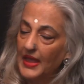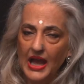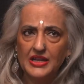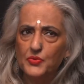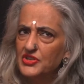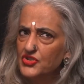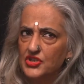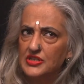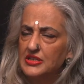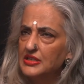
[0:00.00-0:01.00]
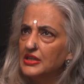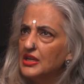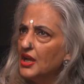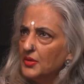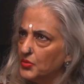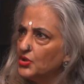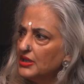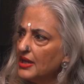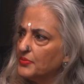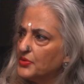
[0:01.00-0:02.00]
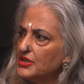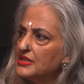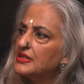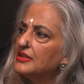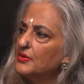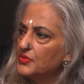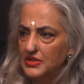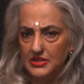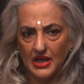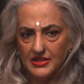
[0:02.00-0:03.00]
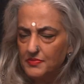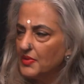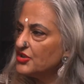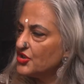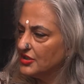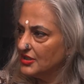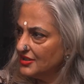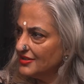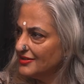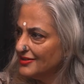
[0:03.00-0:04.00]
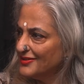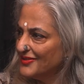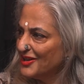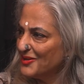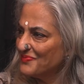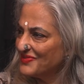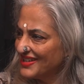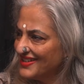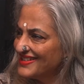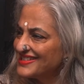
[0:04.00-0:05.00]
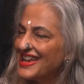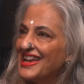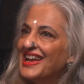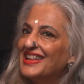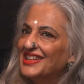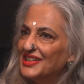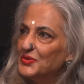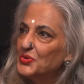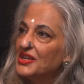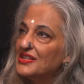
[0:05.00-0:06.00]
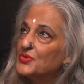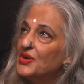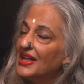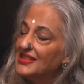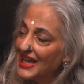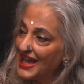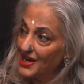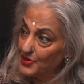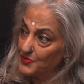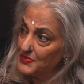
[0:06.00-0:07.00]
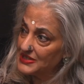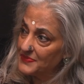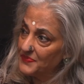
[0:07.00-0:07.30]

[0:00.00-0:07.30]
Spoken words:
And it wasn't just the Mughal emperors, there was as much the Indian kings, the Hindu kings who had their harems.